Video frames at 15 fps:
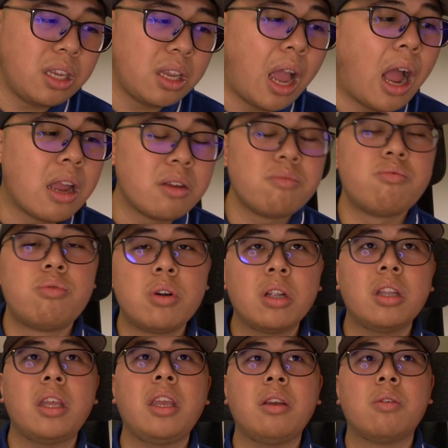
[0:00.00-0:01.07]
I
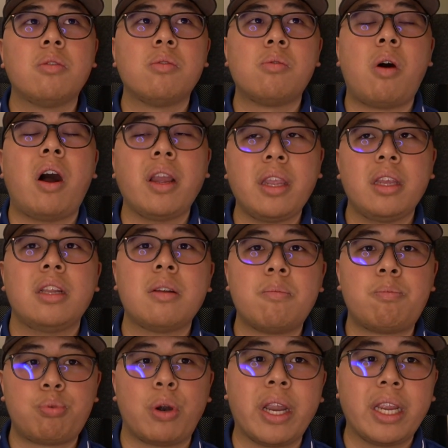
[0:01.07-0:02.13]
really want you to
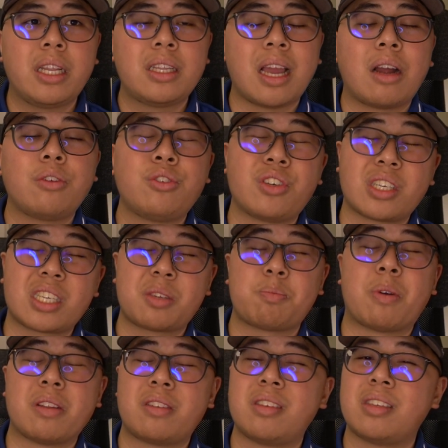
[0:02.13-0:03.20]
break down your
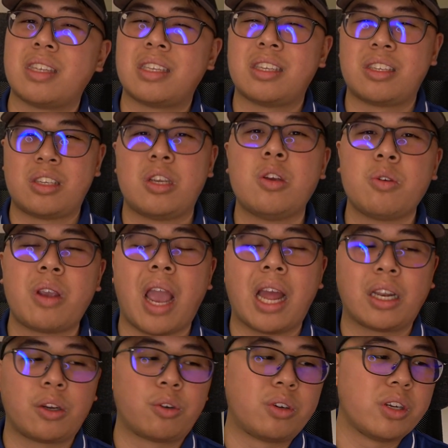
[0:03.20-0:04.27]
expenses into two
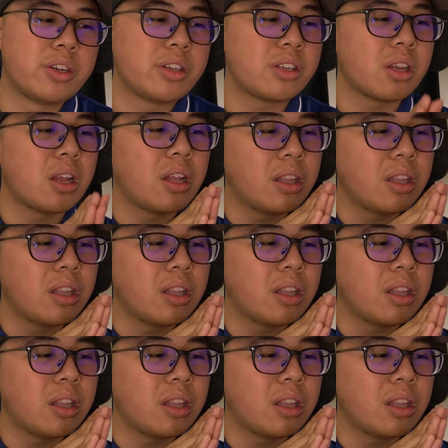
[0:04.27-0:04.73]
categories.